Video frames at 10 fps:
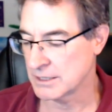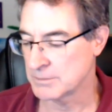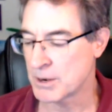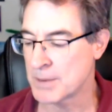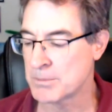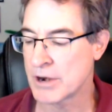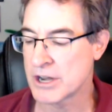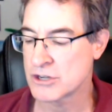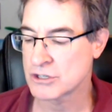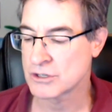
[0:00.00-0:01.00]

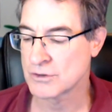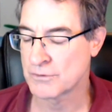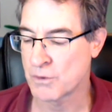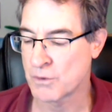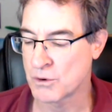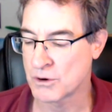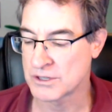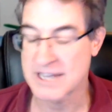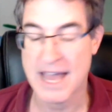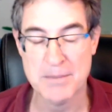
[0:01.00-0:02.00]
preparation for
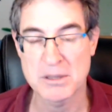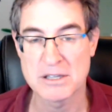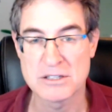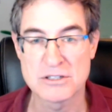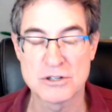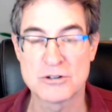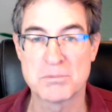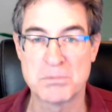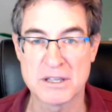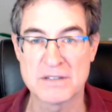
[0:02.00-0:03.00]
Tap Into Your
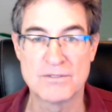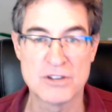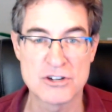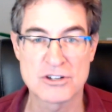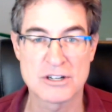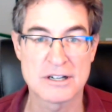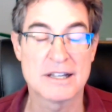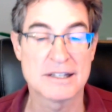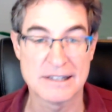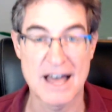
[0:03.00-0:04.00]
Big Vision
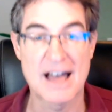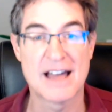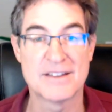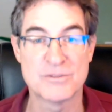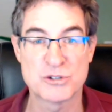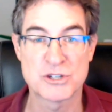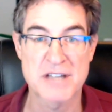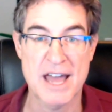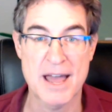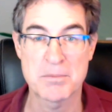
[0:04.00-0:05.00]
Live, which is
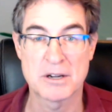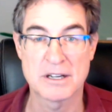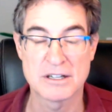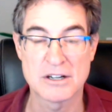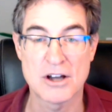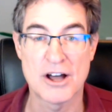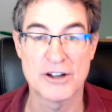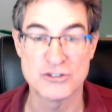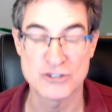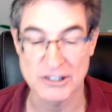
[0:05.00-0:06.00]
happening
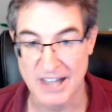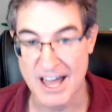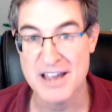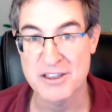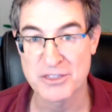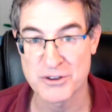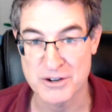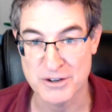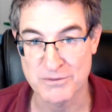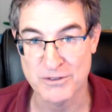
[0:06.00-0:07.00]
on July
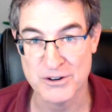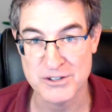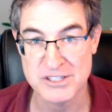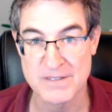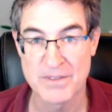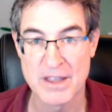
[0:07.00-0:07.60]
31st